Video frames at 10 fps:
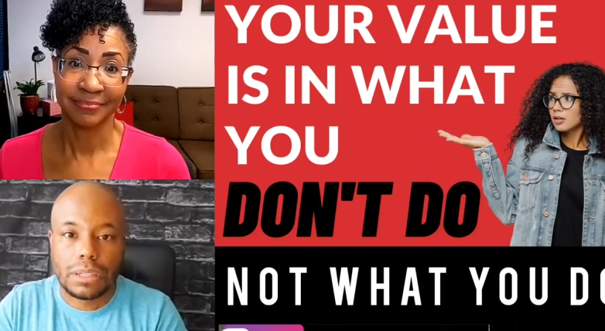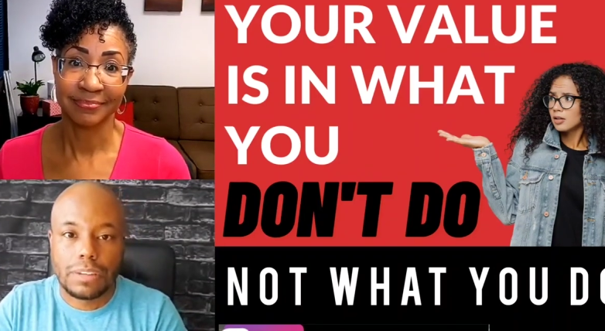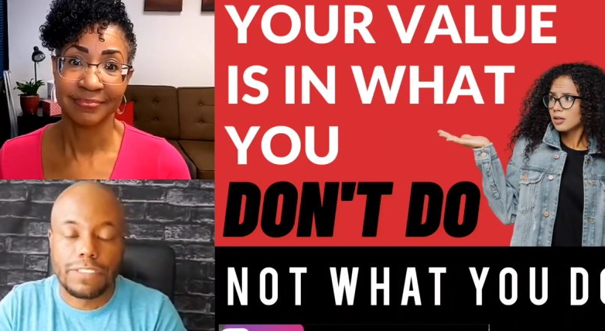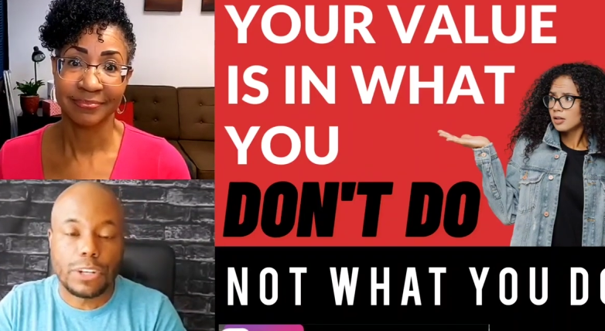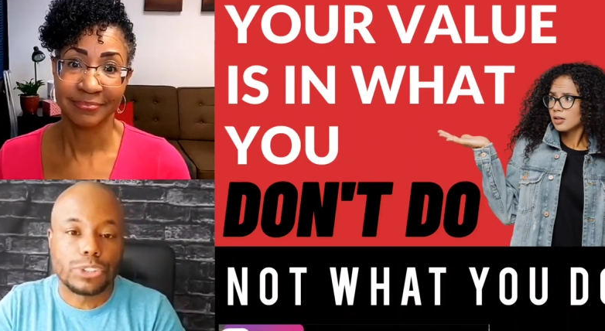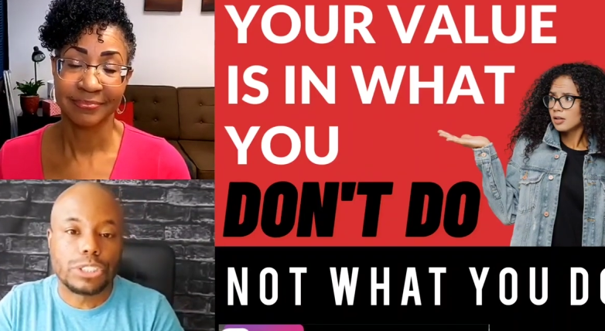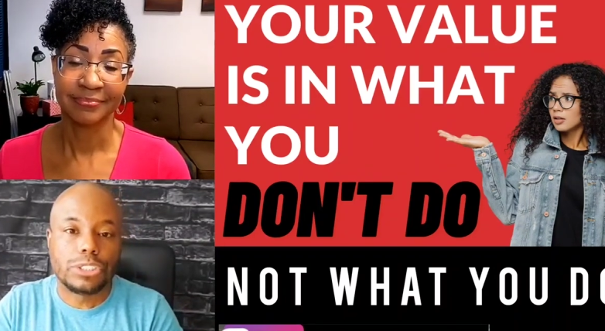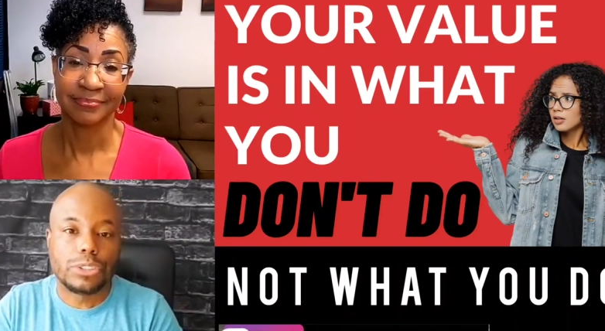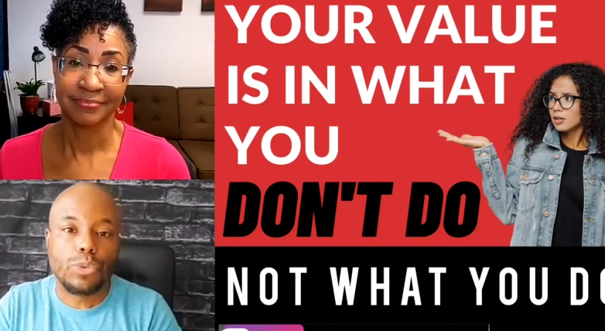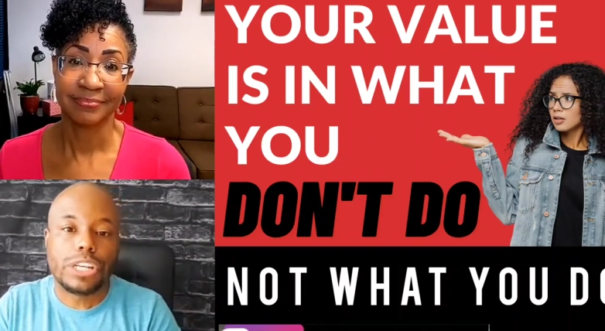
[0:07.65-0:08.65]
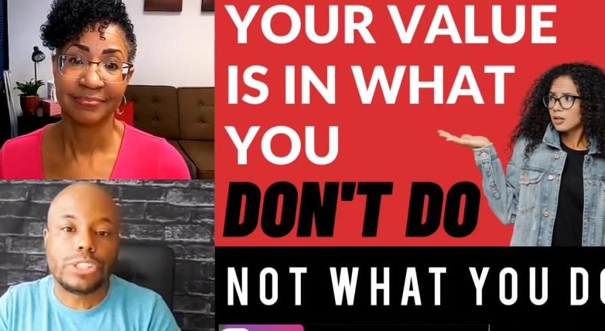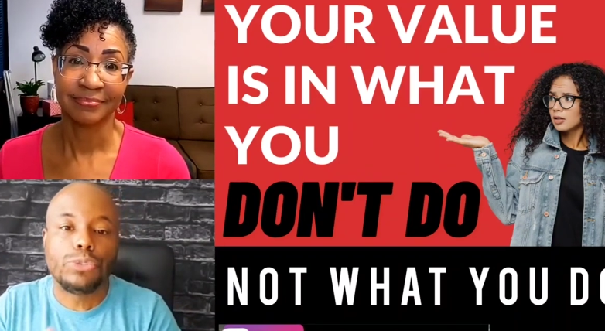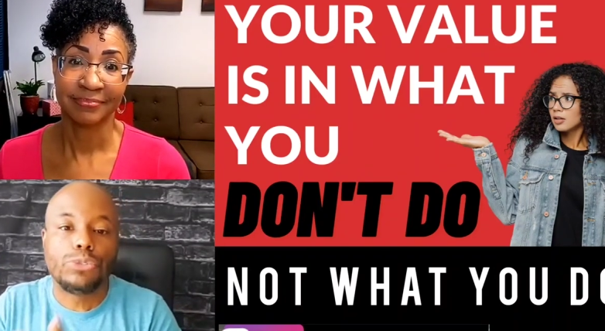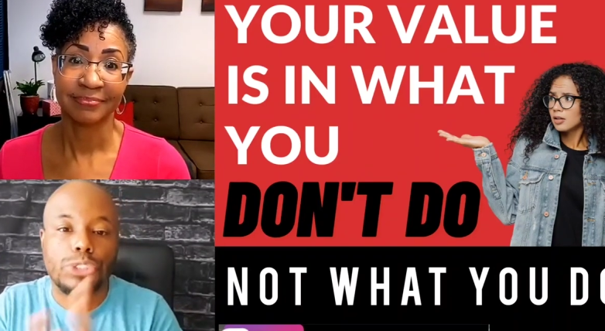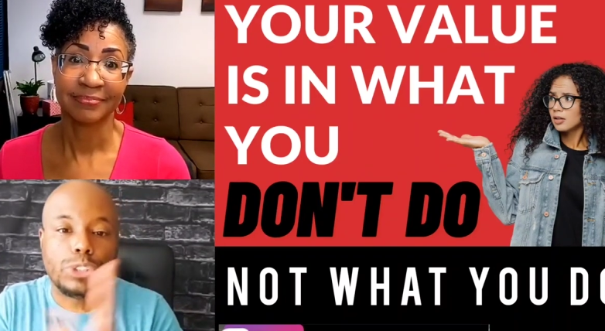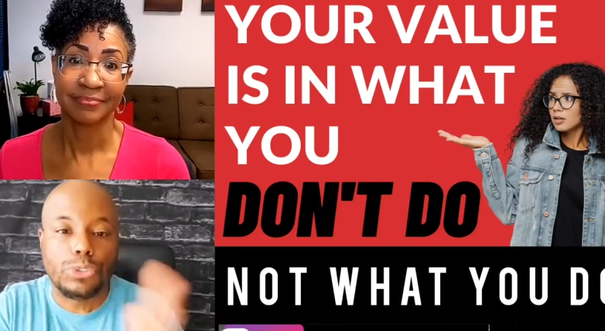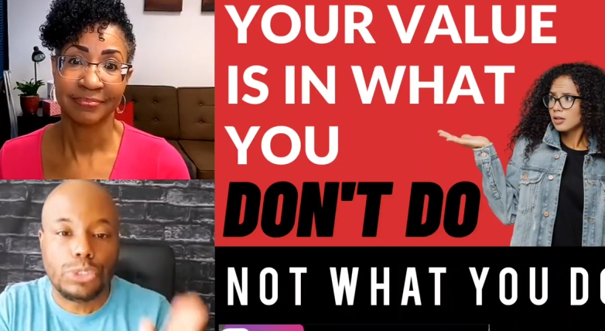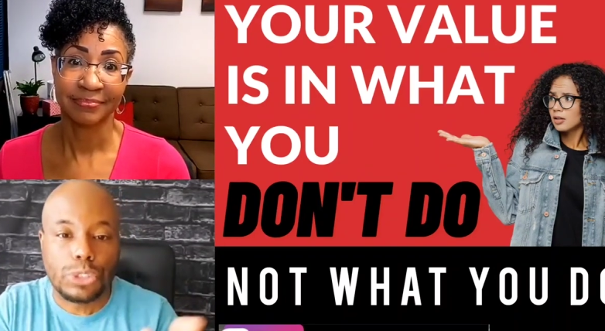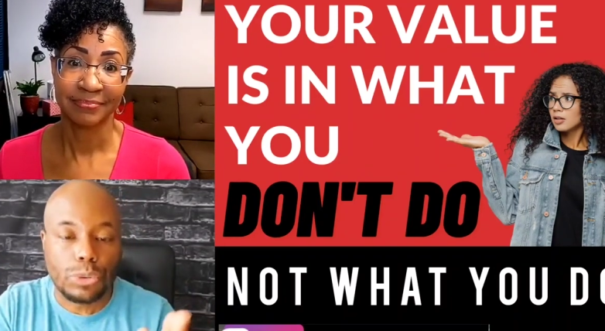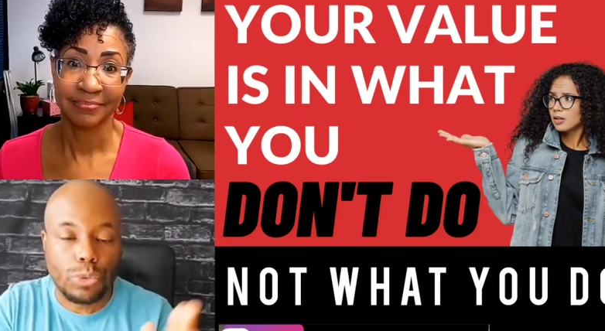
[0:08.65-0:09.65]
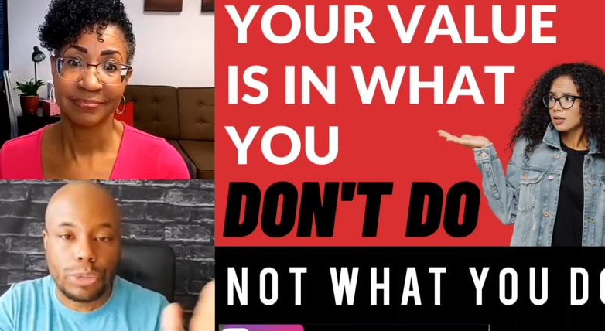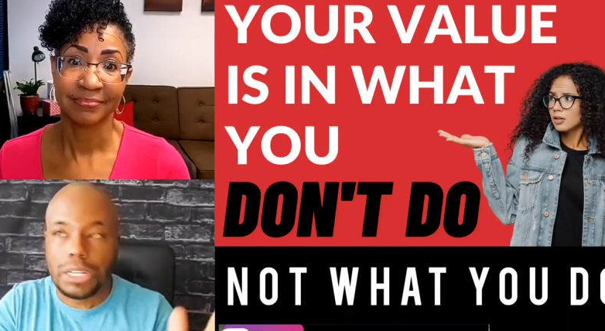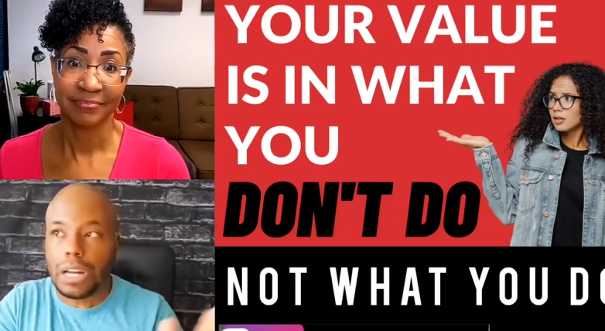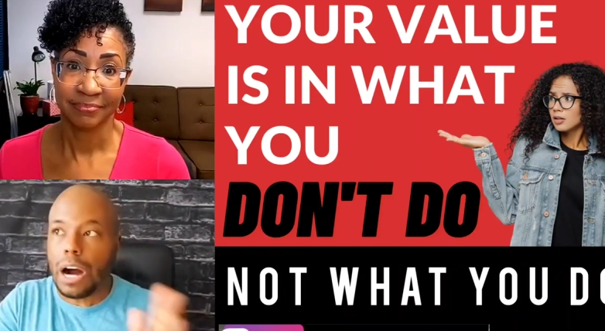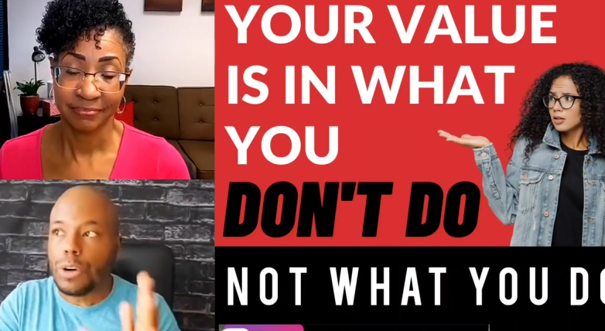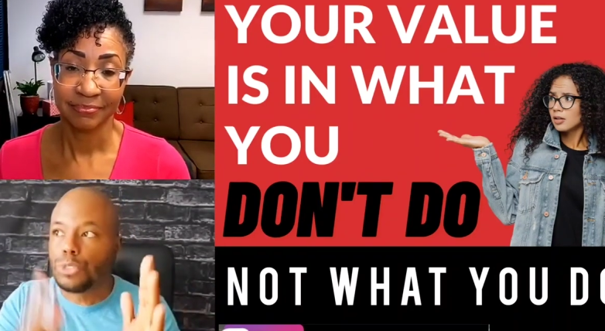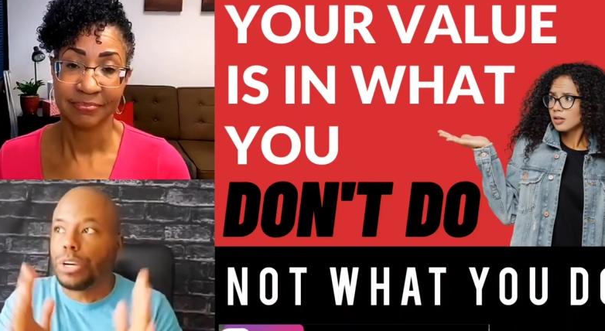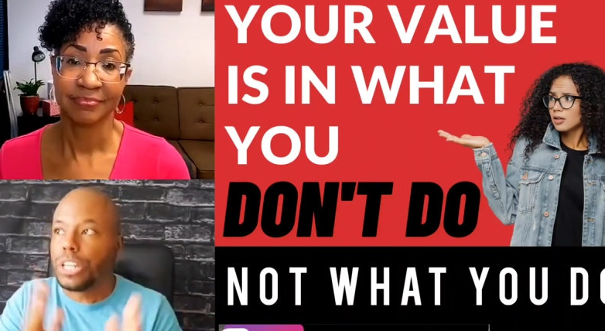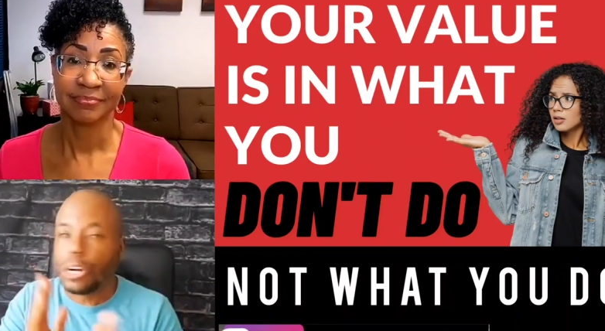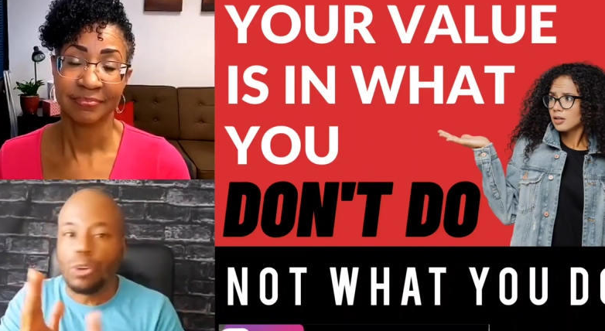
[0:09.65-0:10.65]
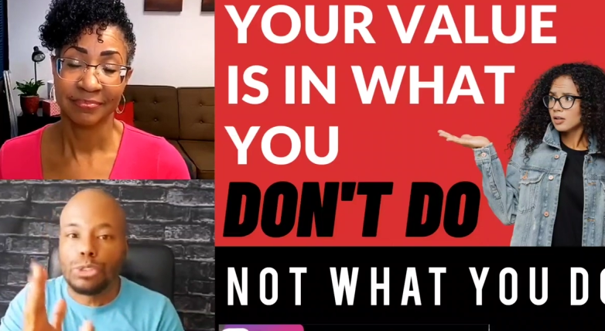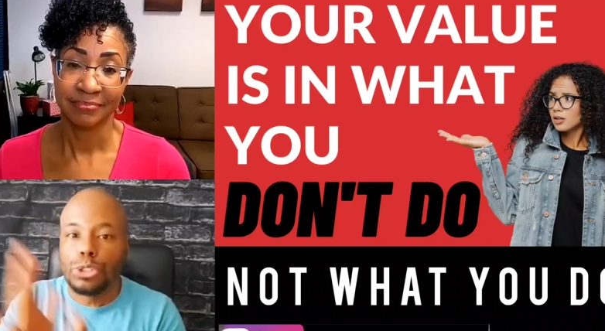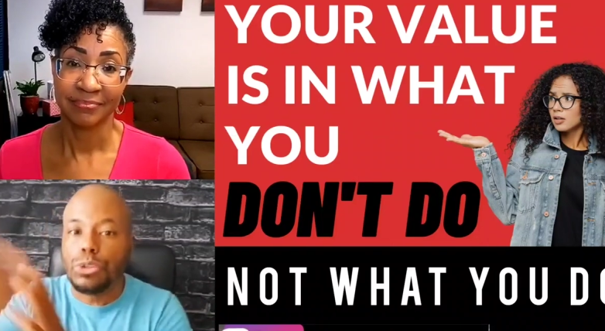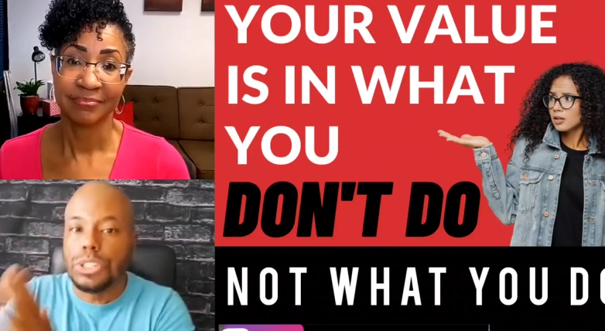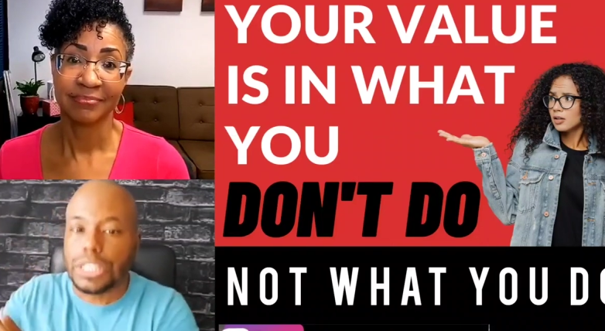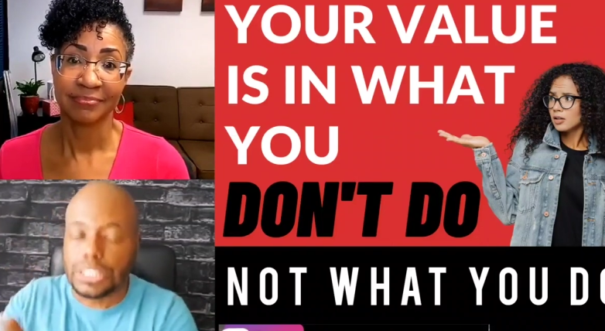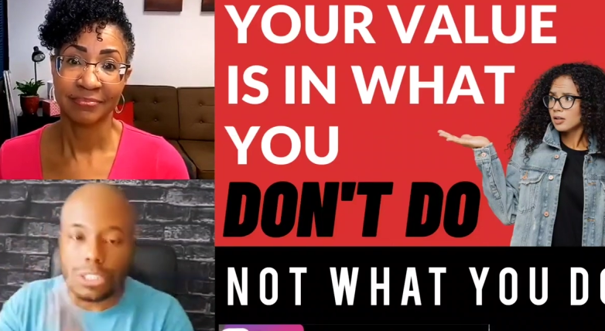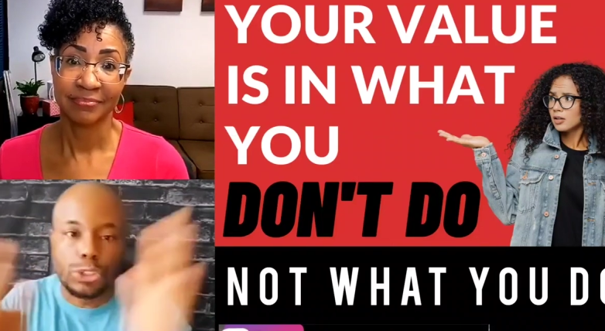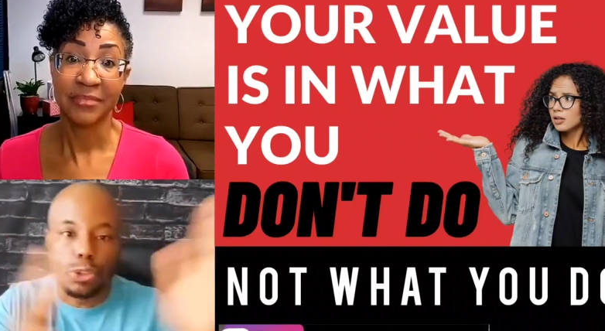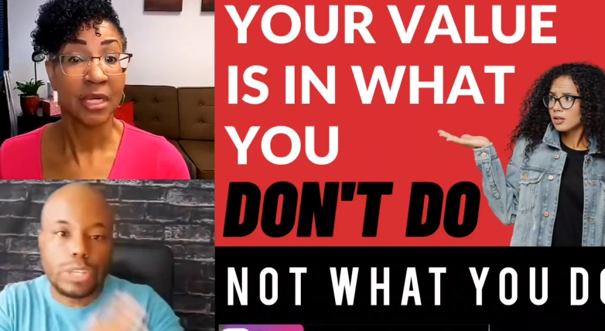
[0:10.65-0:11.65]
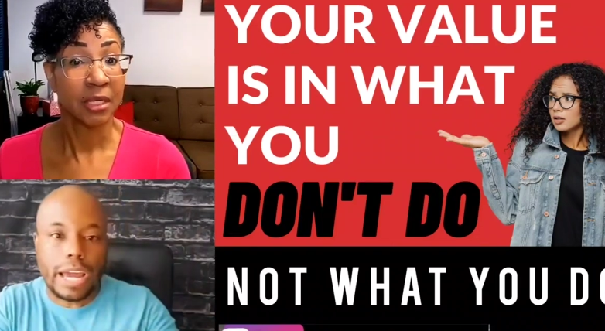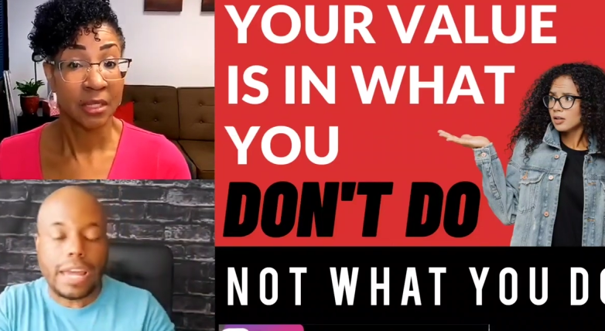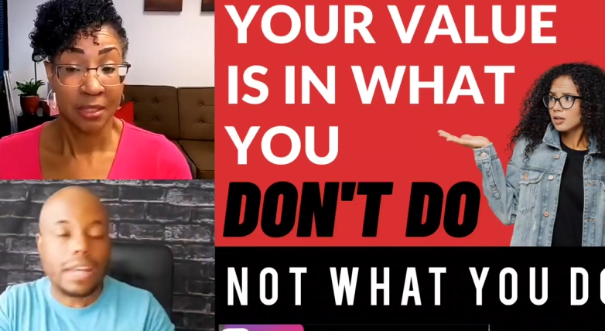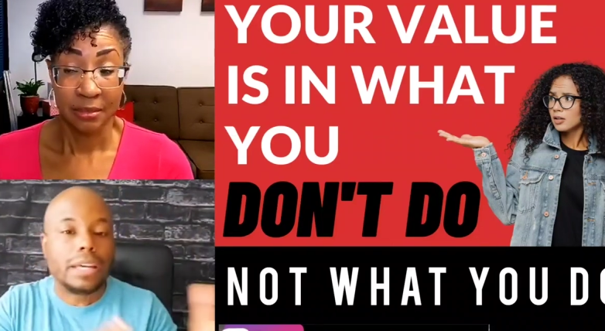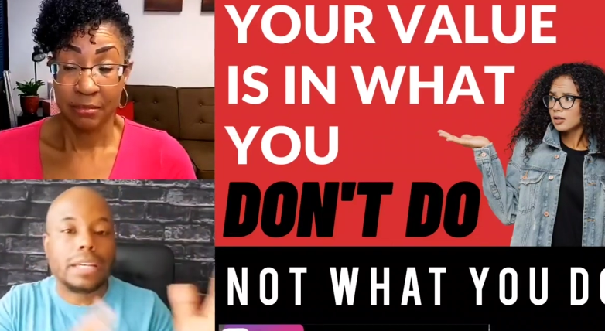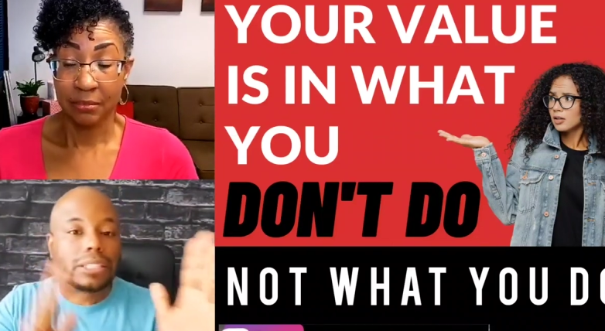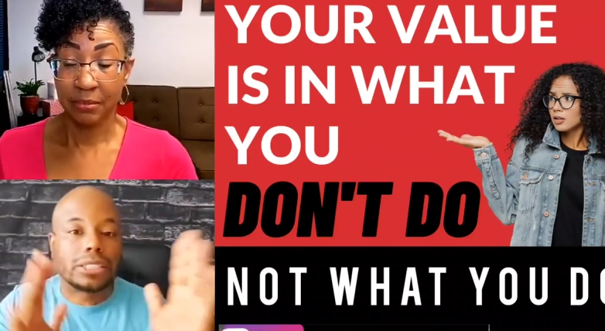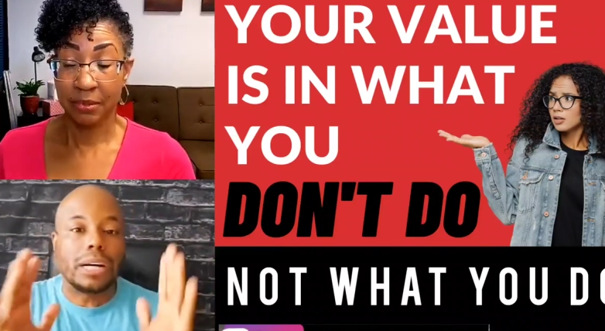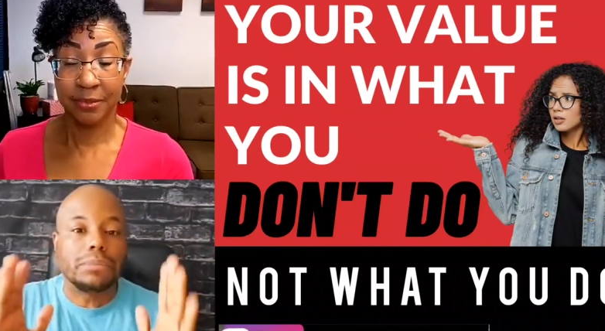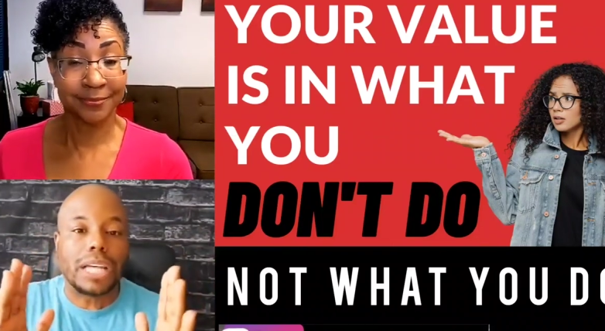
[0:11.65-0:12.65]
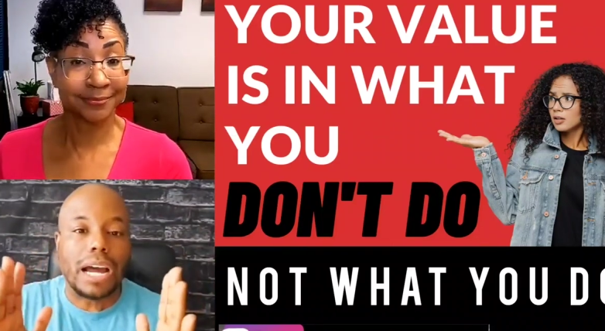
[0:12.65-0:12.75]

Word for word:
Speaker 1: versus what you do do. Women always want to go do this and do that. Ooh. Sometimes